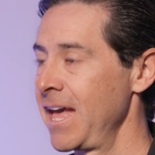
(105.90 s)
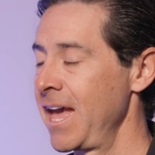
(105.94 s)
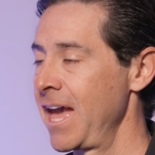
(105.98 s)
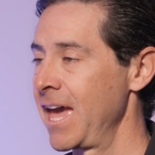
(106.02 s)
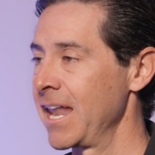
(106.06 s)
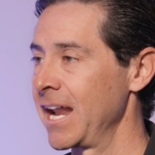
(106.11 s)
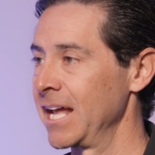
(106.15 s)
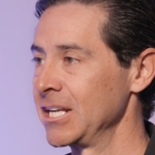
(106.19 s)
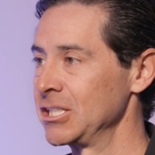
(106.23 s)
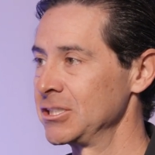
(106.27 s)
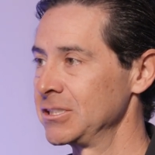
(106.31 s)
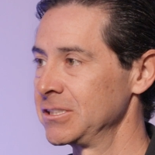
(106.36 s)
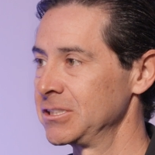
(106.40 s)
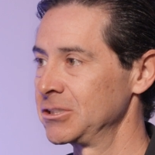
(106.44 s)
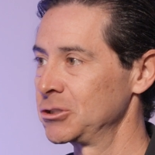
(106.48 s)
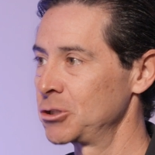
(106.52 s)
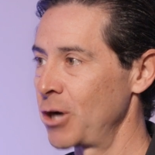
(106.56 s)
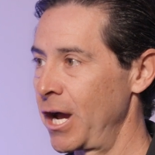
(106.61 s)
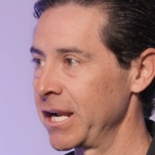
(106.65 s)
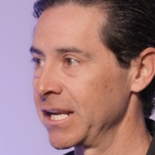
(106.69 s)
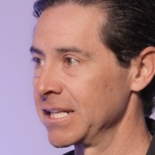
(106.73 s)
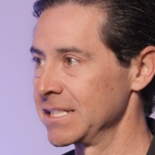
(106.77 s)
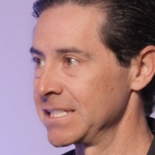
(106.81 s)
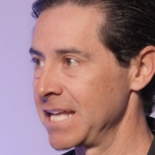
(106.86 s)
And I
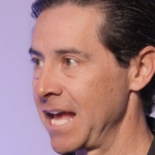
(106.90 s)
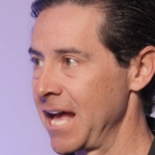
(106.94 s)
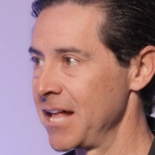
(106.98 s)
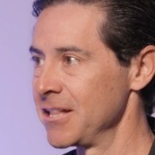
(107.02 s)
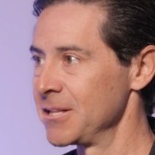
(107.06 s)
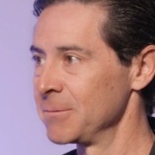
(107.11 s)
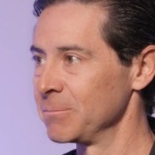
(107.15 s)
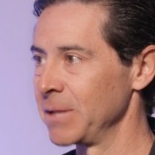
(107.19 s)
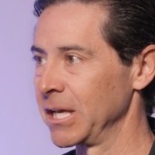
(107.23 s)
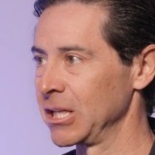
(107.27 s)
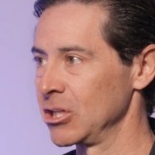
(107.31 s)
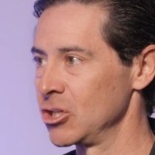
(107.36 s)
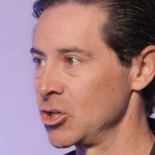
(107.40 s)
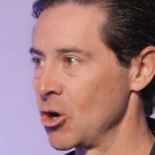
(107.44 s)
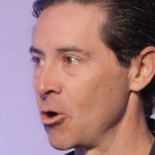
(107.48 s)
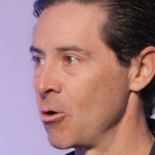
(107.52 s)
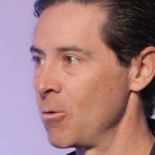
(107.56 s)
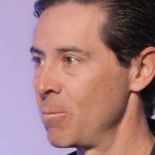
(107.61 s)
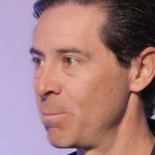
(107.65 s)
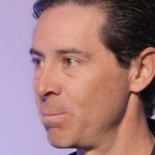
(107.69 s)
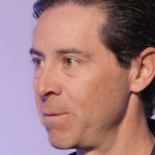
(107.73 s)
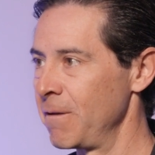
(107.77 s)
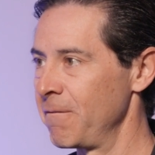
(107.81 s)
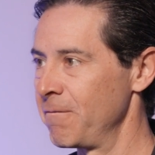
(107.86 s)
try to tell him,
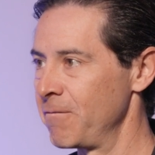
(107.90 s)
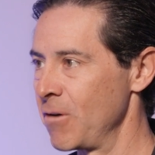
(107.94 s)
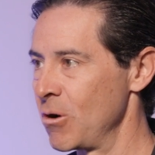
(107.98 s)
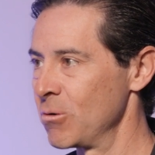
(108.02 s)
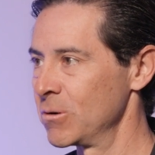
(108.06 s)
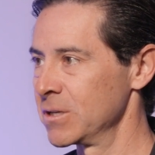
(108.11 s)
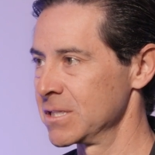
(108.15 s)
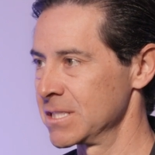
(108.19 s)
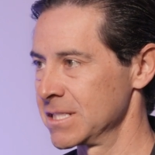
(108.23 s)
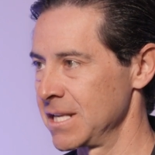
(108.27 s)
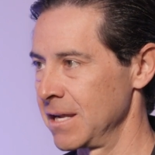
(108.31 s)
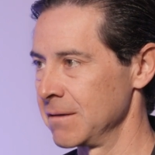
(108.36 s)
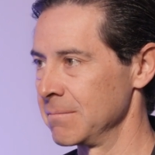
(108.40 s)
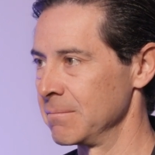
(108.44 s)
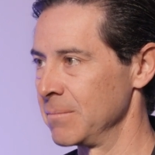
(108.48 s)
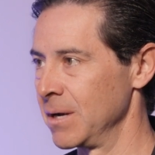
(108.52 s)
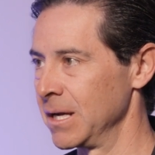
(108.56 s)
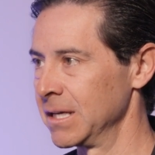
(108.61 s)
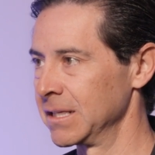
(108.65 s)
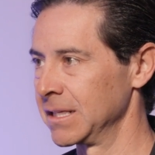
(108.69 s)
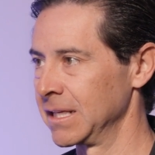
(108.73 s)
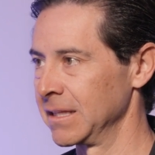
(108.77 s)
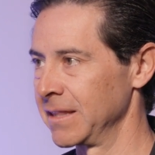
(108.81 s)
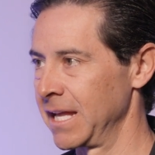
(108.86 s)
don't be focused on
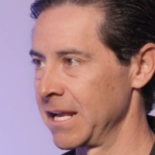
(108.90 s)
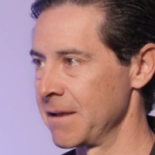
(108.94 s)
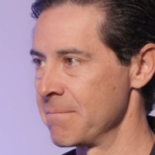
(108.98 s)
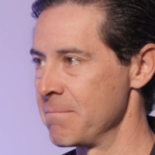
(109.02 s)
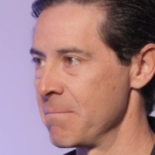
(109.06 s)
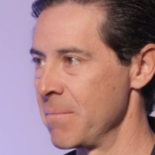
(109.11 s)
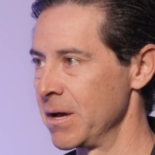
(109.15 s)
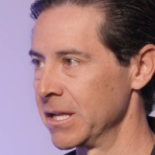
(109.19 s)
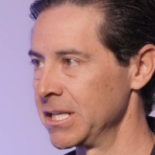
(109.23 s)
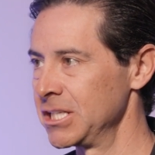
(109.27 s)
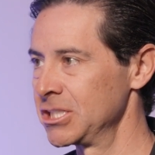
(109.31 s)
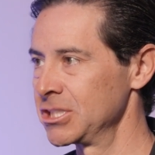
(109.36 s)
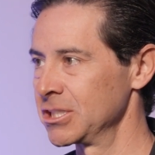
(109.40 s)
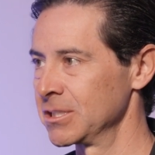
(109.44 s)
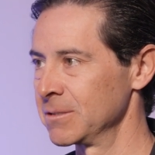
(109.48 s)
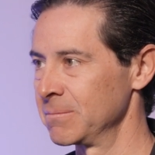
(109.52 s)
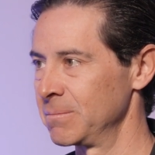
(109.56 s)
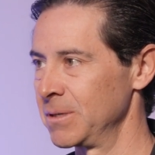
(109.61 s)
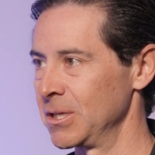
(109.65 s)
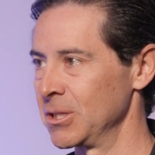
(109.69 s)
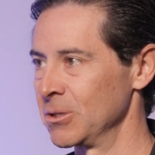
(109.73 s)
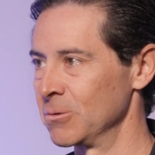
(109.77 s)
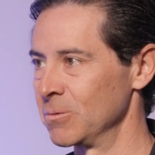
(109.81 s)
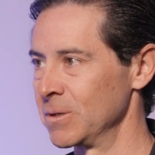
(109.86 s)
money. Money shouldn't
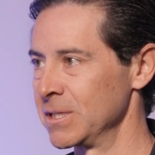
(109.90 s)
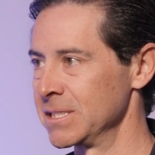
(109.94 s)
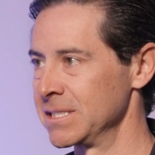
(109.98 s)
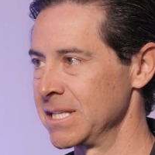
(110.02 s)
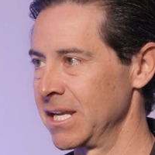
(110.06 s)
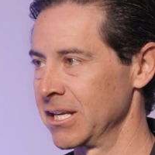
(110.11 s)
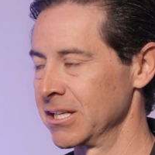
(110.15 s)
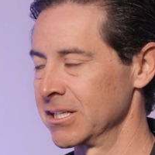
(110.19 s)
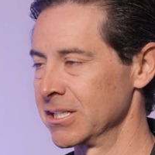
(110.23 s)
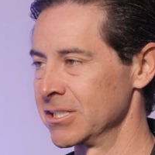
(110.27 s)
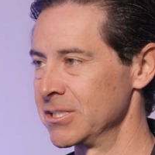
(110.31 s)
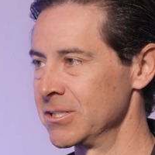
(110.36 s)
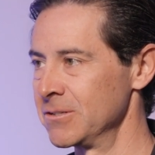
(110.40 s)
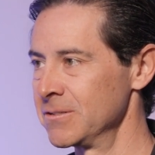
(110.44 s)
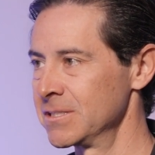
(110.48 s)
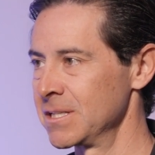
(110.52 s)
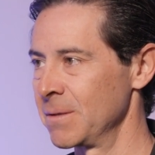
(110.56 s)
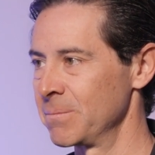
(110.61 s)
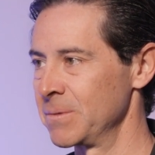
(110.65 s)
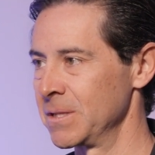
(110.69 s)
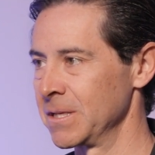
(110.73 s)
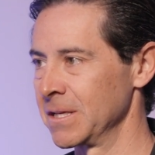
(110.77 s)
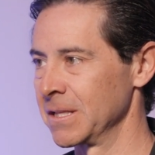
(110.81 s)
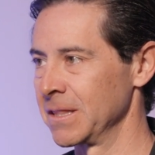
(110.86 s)
be the reason that you're going to do
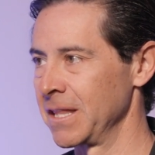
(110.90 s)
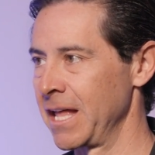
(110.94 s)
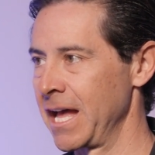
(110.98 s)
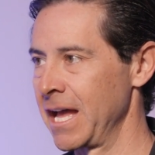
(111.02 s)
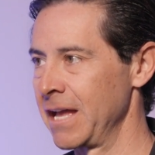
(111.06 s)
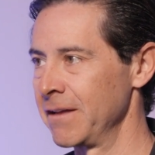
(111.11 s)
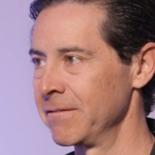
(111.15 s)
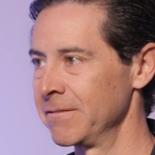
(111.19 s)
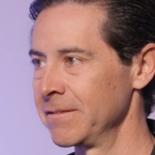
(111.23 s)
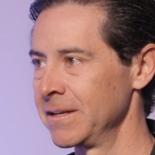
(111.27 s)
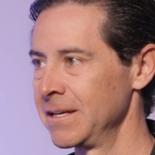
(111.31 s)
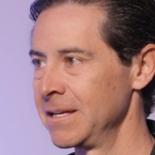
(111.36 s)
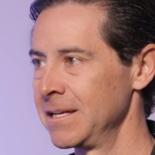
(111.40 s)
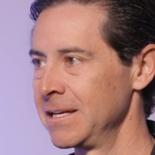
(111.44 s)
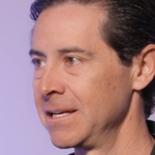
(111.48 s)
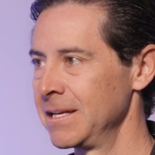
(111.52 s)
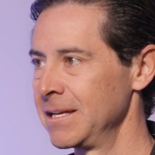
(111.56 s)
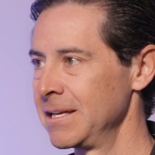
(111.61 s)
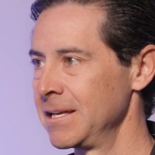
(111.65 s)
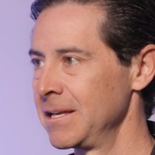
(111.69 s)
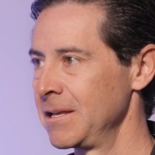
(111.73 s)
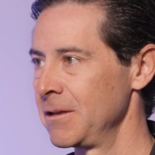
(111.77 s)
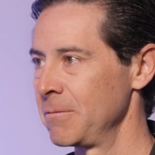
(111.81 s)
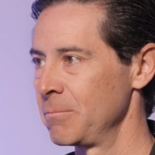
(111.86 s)
something in life.
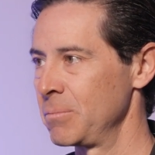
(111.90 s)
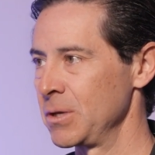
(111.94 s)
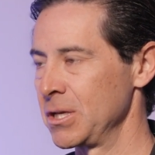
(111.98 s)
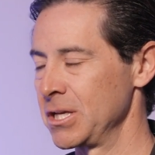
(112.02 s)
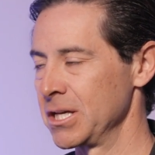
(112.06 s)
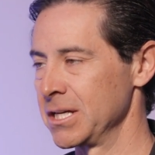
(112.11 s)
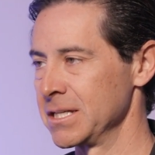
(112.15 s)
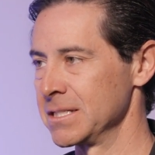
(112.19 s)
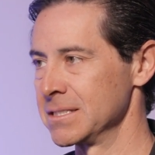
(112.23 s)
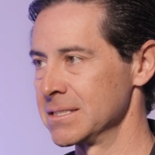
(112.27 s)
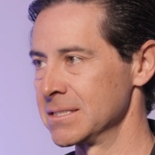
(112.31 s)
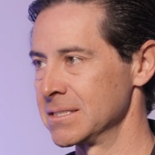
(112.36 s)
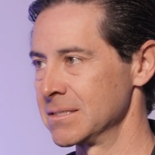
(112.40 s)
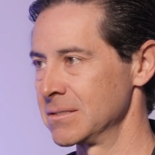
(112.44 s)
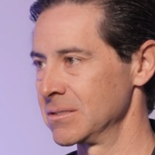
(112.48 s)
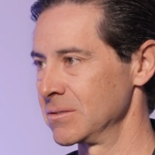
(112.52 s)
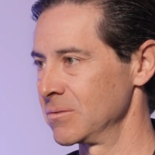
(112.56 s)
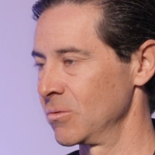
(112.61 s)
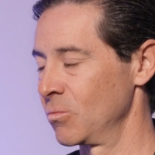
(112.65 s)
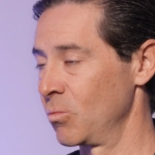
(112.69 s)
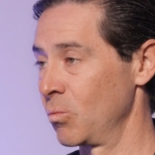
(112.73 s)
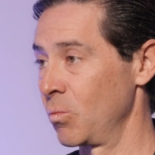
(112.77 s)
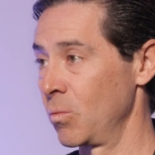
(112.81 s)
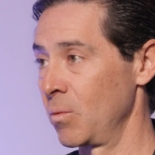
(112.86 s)
Because
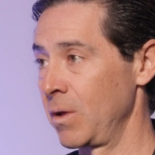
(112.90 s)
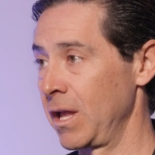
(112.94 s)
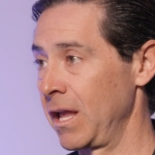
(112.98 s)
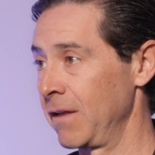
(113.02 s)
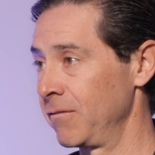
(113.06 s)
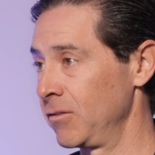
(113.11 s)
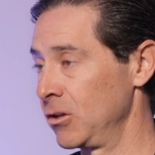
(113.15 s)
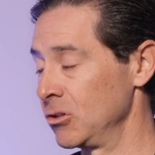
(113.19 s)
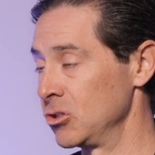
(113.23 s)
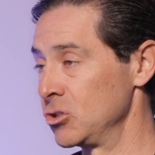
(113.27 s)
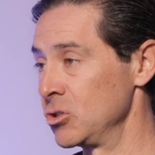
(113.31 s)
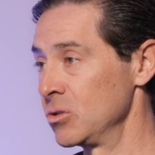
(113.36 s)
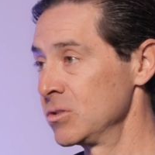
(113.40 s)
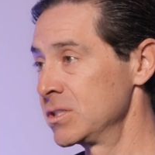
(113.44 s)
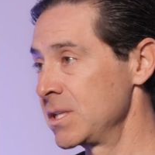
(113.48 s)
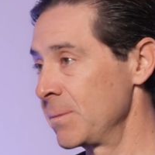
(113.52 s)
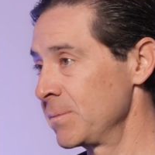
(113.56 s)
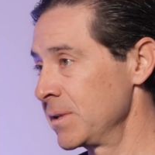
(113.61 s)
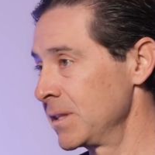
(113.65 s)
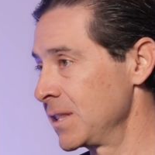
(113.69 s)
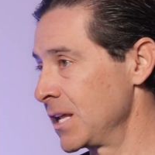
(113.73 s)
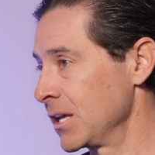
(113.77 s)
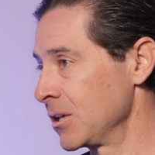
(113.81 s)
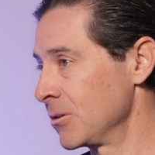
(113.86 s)
if you do
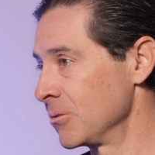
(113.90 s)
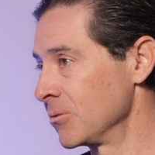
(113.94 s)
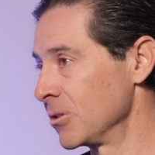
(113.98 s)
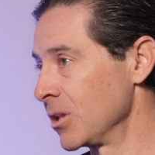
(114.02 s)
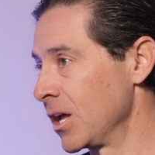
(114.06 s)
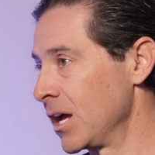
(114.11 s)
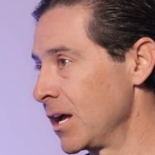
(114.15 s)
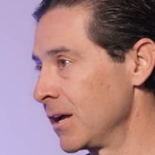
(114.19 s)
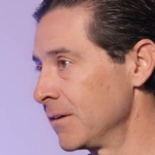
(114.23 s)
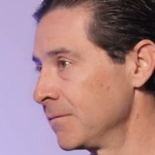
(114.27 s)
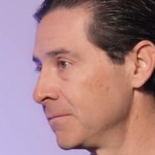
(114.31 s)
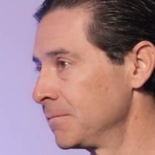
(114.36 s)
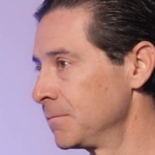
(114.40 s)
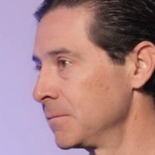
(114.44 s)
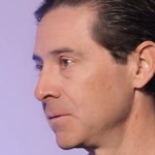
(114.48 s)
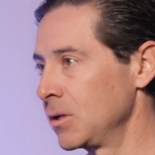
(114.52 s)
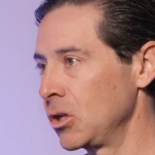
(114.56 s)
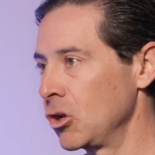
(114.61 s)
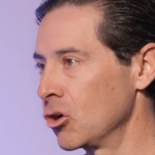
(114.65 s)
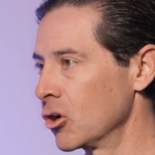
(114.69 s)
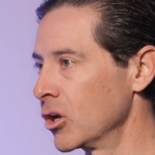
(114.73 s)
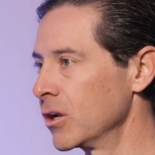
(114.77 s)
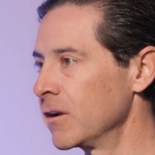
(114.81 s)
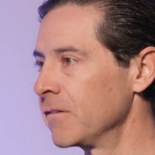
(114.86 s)
something that you love,
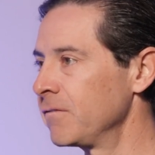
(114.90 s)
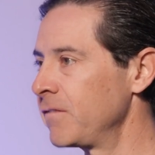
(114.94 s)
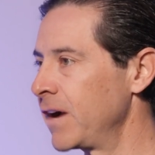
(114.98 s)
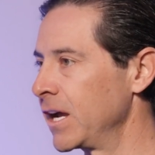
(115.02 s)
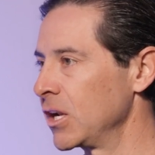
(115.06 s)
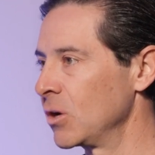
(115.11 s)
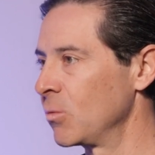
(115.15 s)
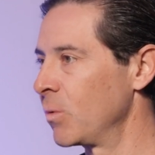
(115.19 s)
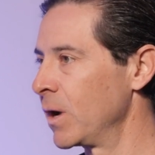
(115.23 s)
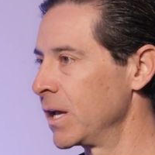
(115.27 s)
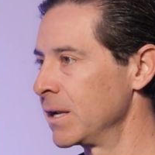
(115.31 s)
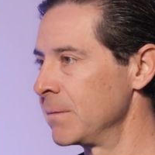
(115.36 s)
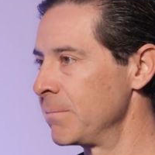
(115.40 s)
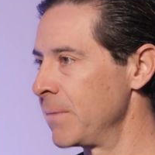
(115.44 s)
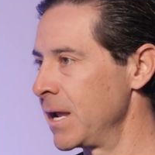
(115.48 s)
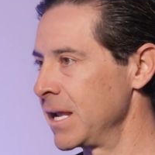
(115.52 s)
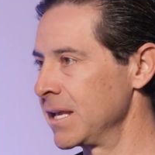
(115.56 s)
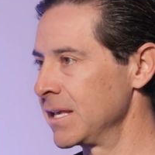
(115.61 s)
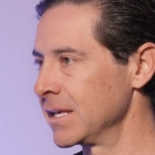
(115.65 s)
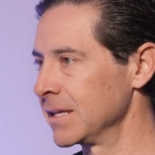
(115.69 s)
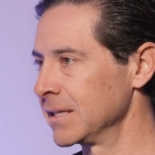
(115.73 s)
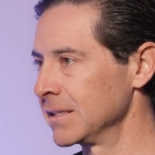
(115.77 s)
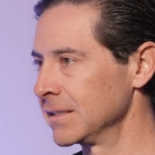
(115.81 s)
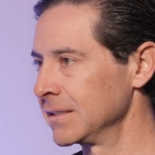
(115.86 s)
you're going to find a way to
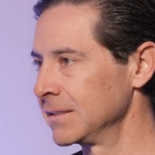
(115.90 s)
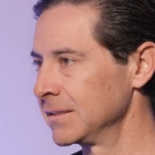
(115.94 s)
make it.